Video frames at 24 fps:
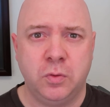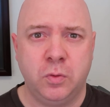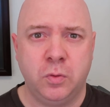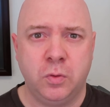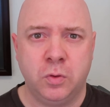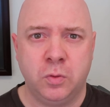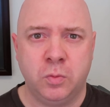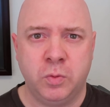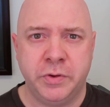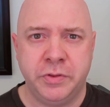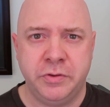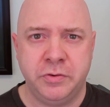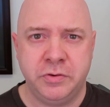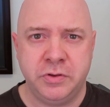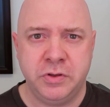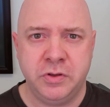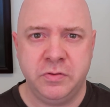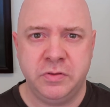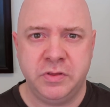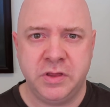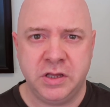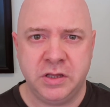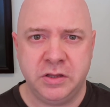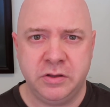or whether
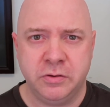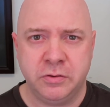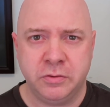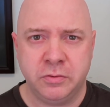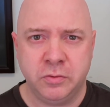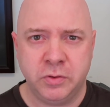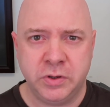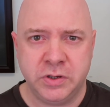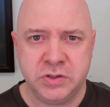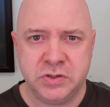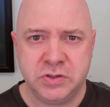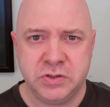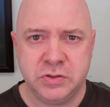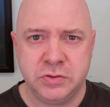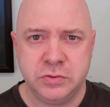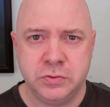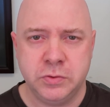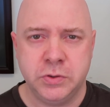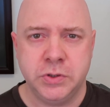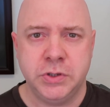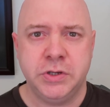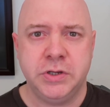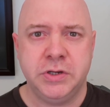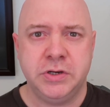you think you're going
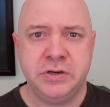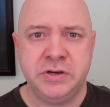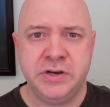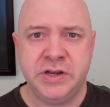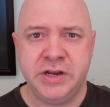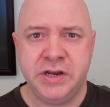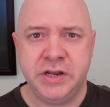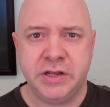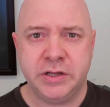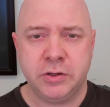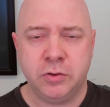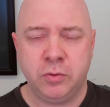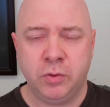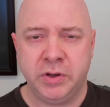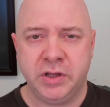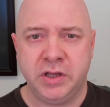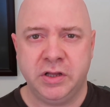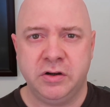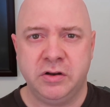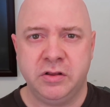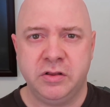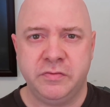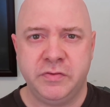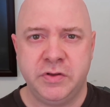to need it going
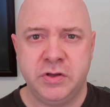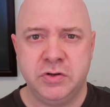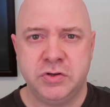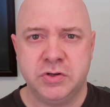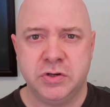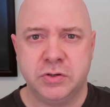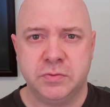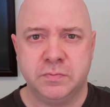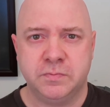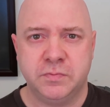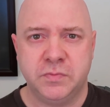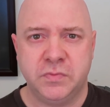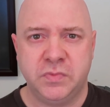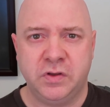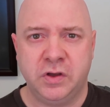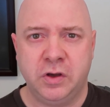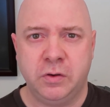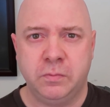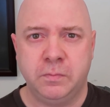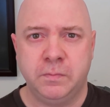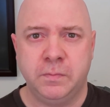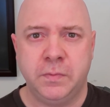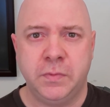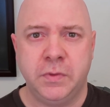into the future.
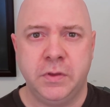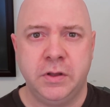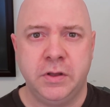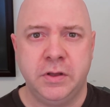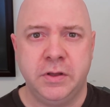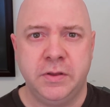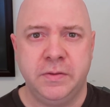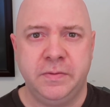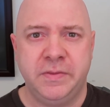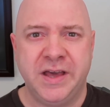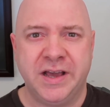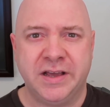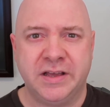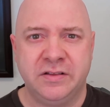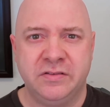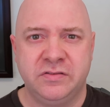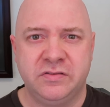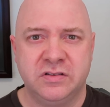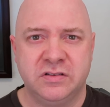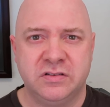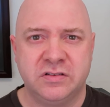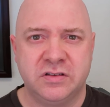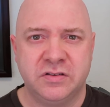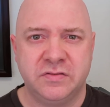So that
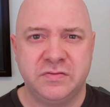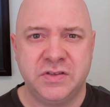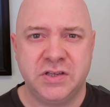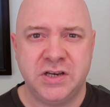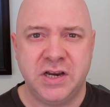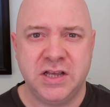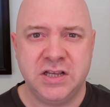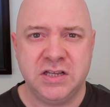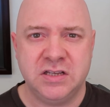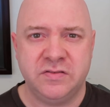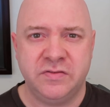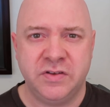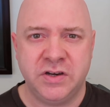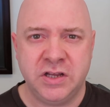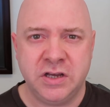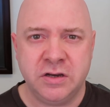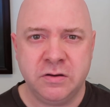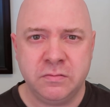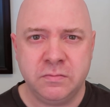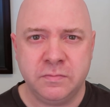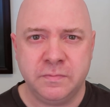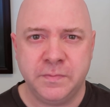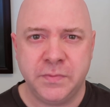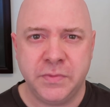consists of today's
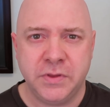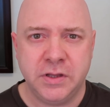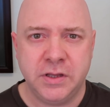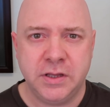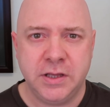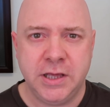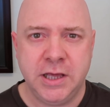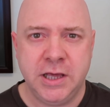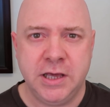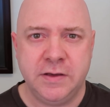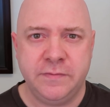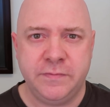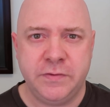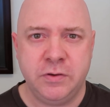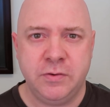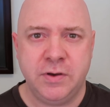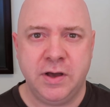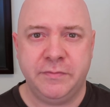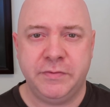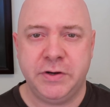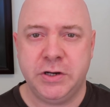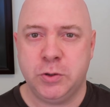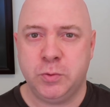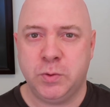video. If you
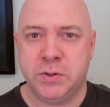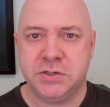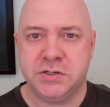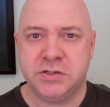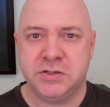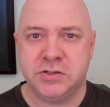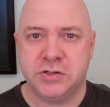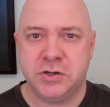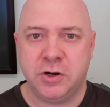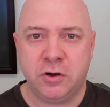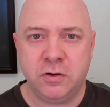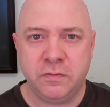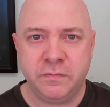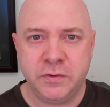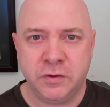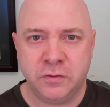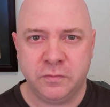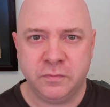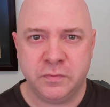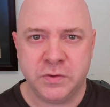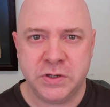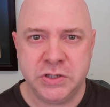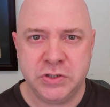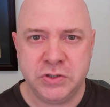have any questions at all, feel
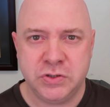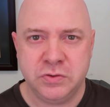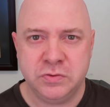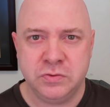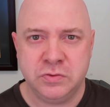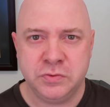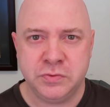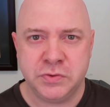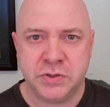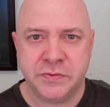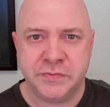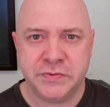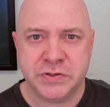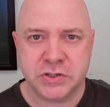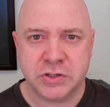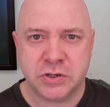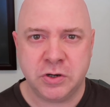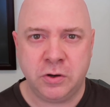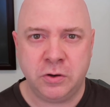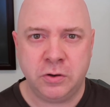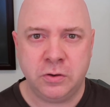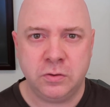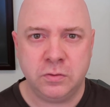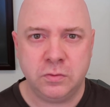free to give us a
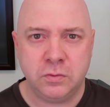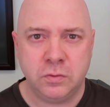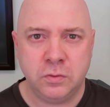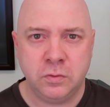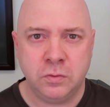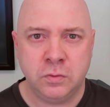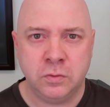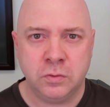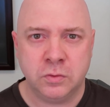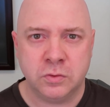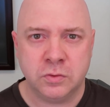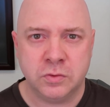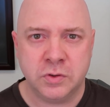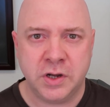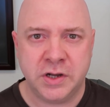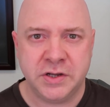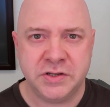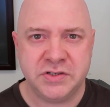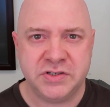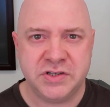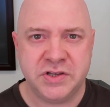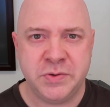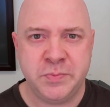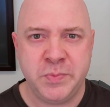call or
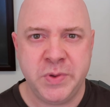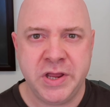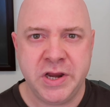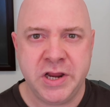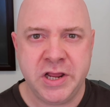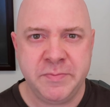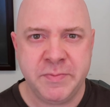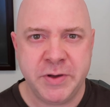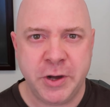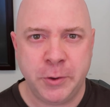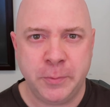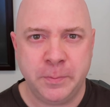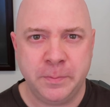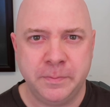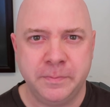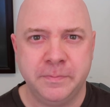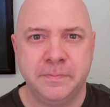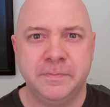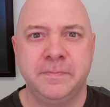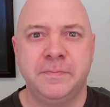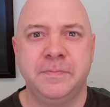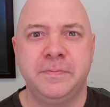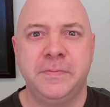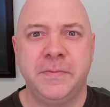uh, send me an email.
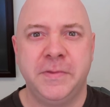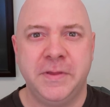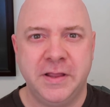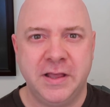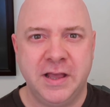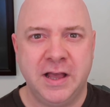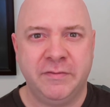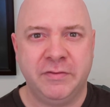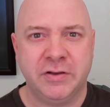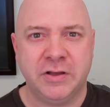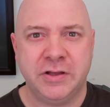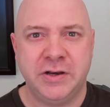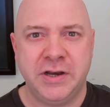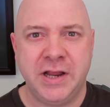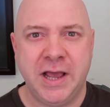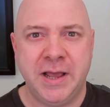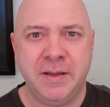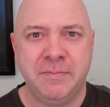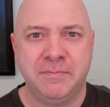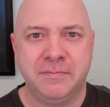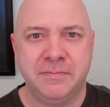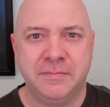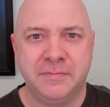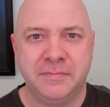Have a good
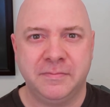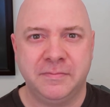day.